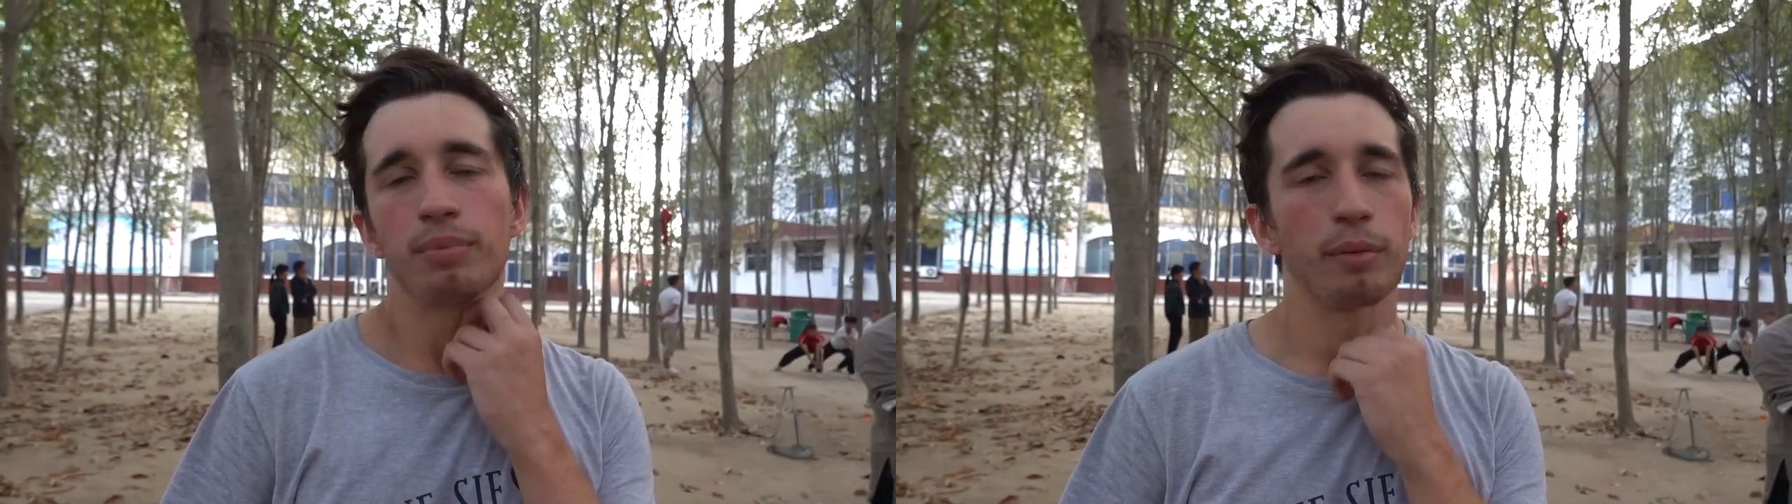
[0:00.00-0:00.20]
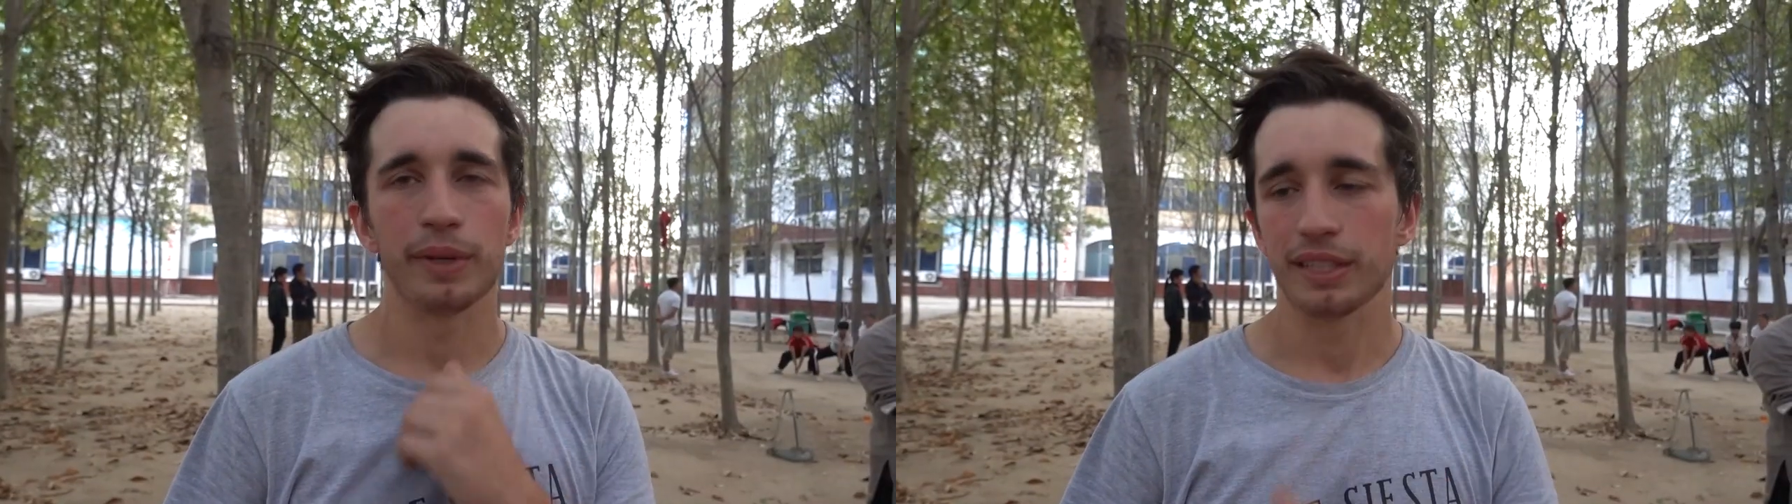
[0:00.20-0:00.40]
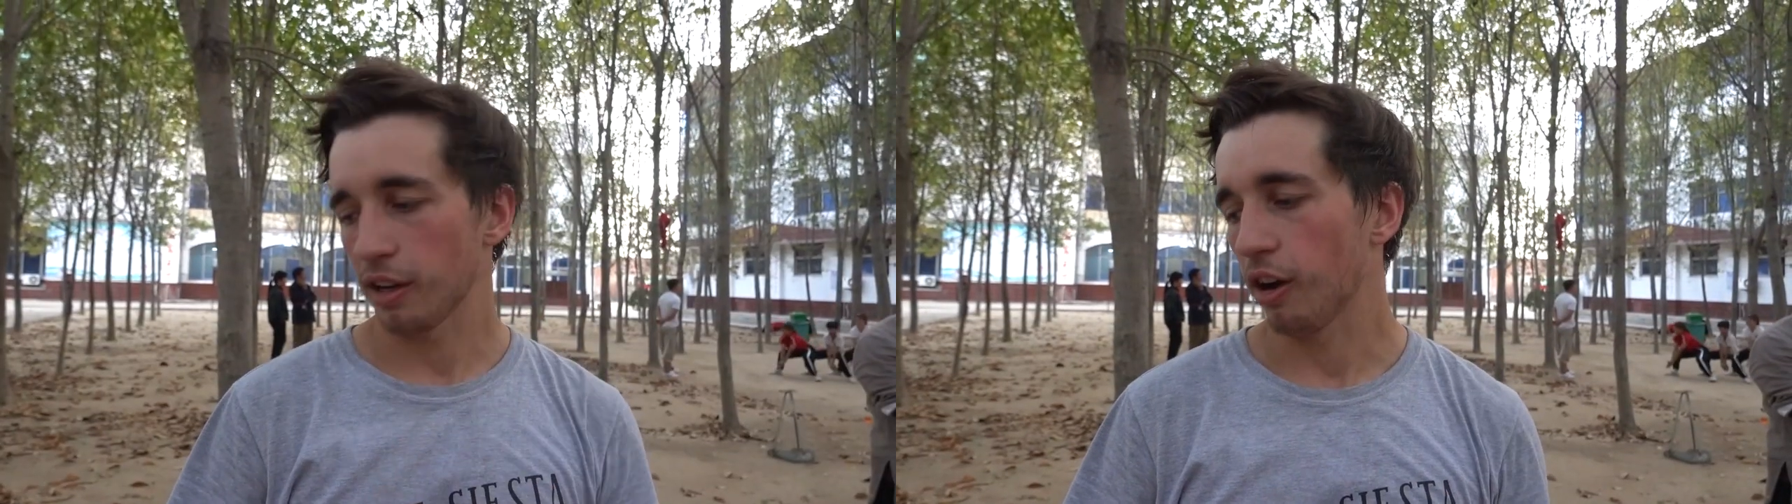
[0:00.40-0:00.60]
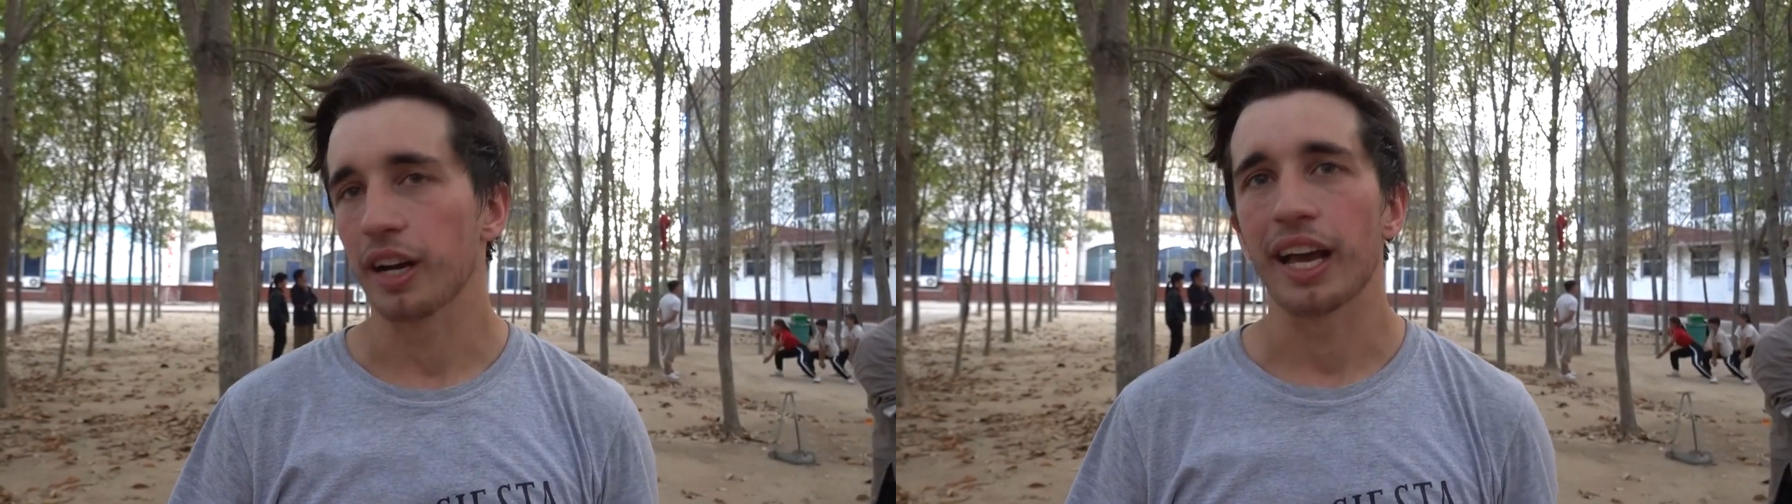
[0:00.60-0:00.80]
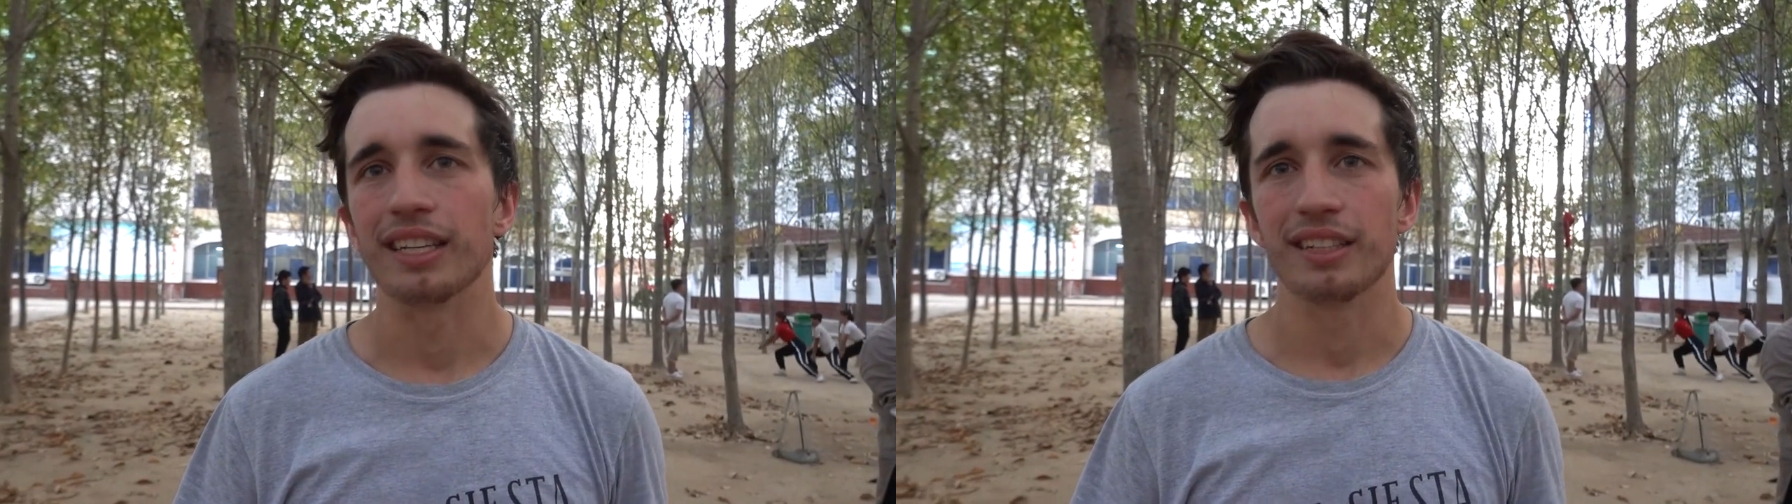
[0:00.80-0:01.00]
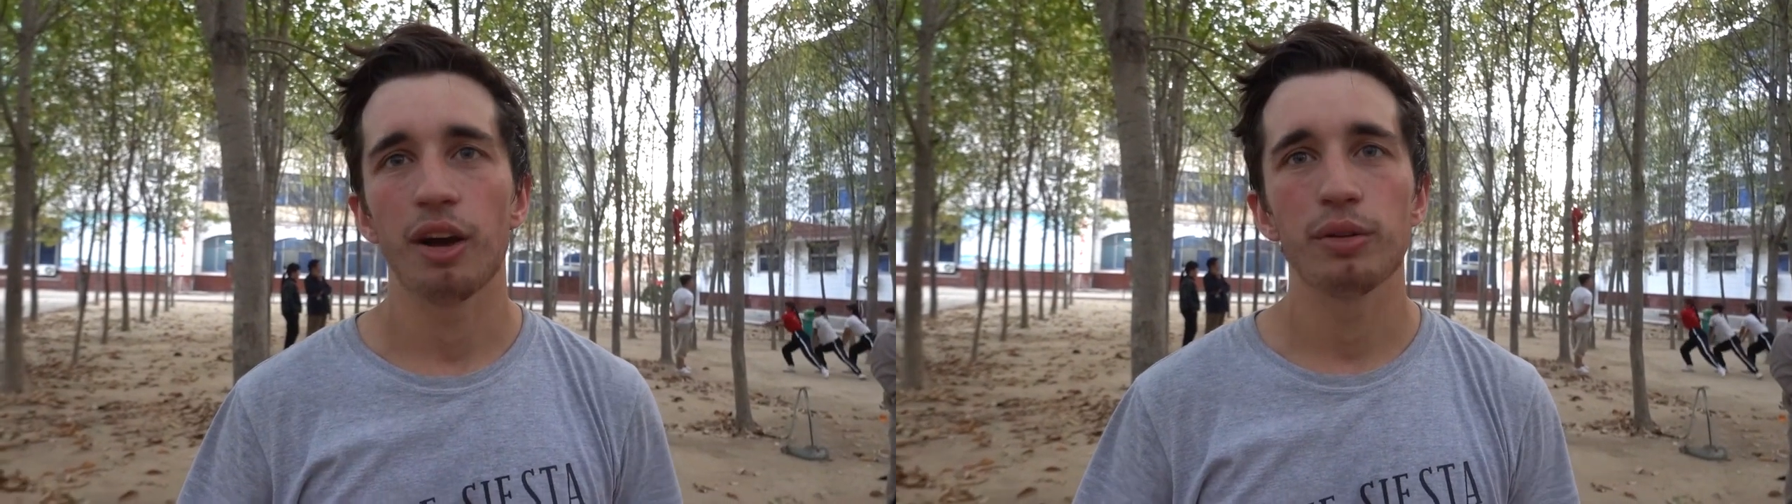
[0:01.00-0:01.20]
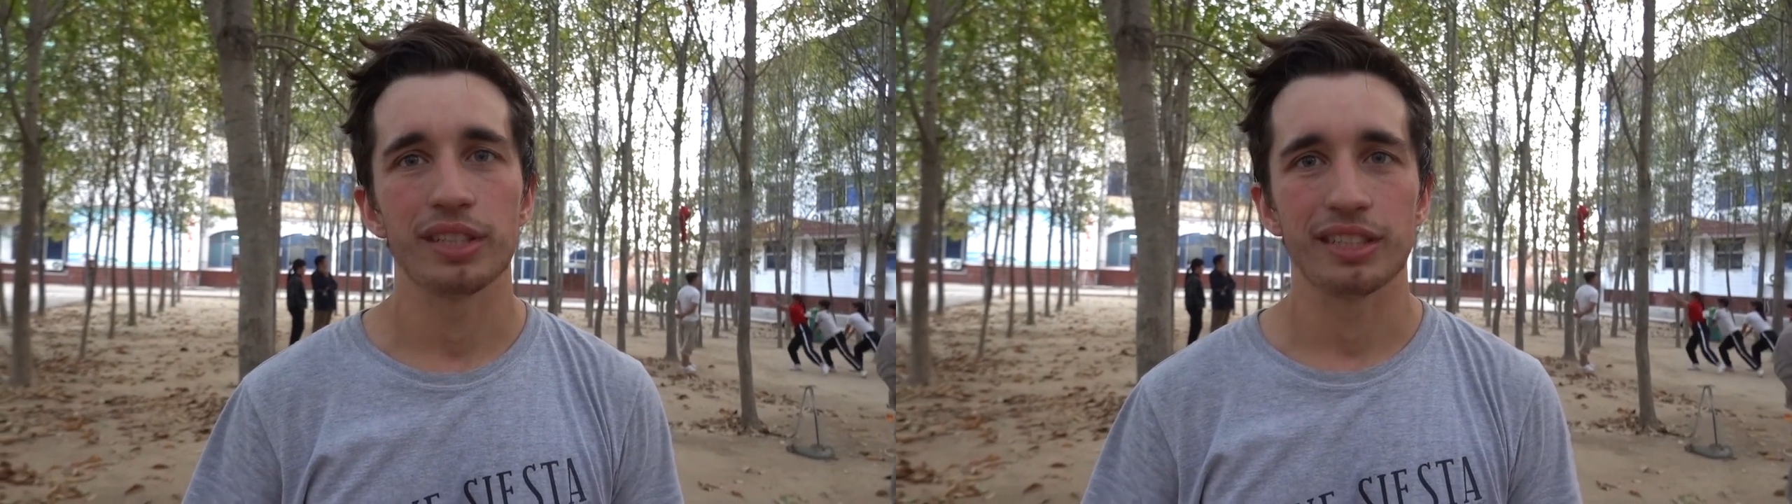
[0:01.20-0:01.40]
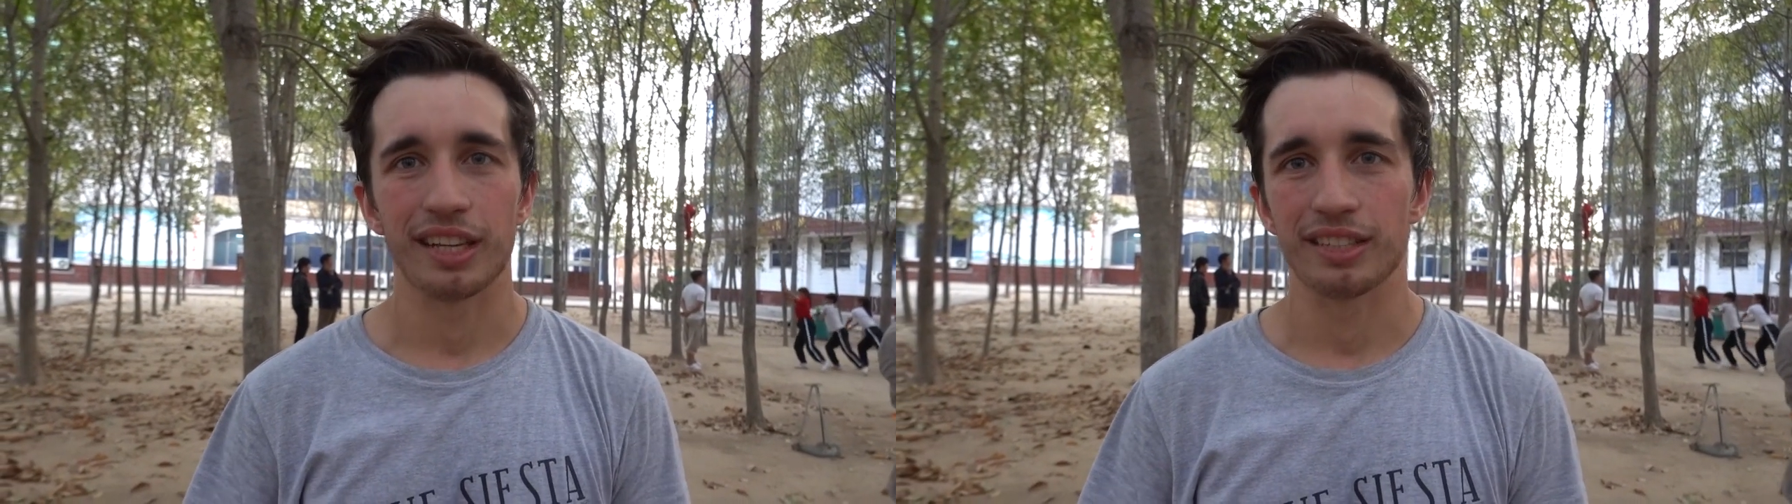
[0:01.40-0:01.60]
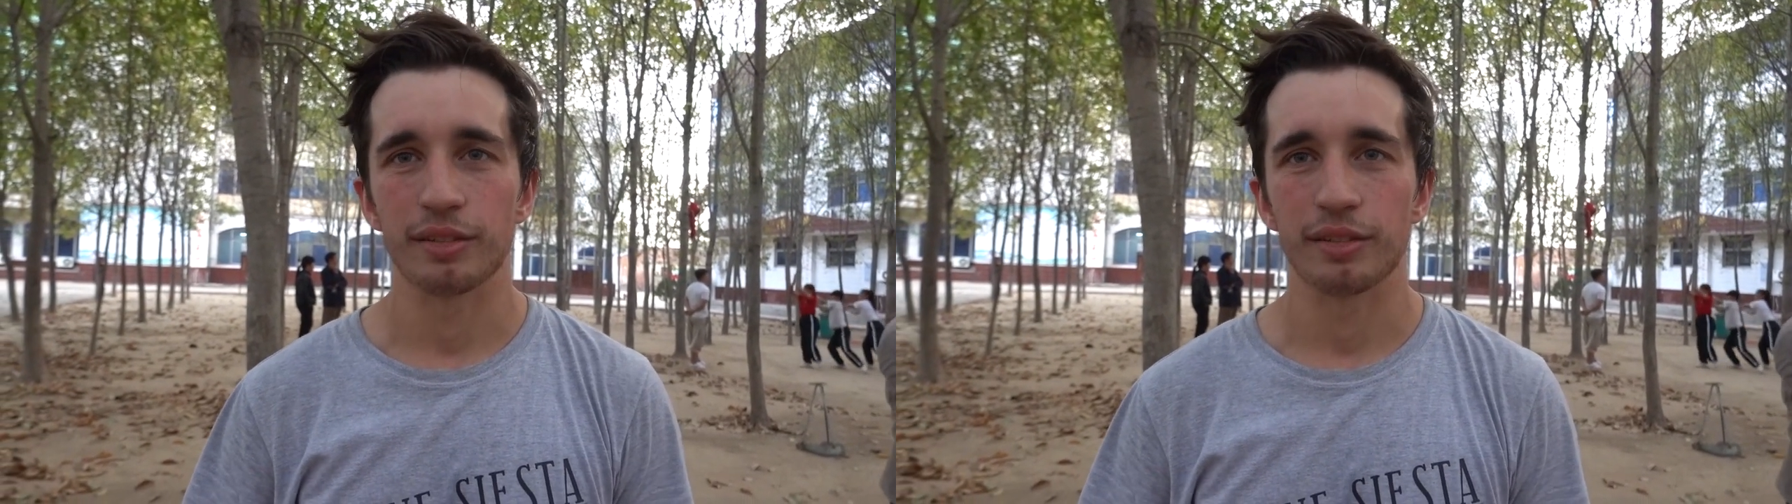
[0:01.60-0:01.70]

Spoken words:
Problem is I can't get as low as these kids,